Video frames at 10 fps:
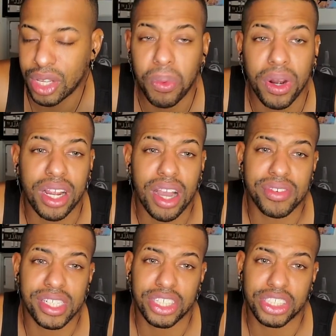What a
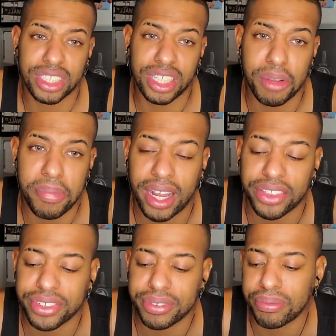conversation in the
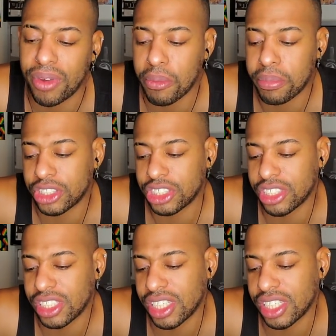bathroom while brushing your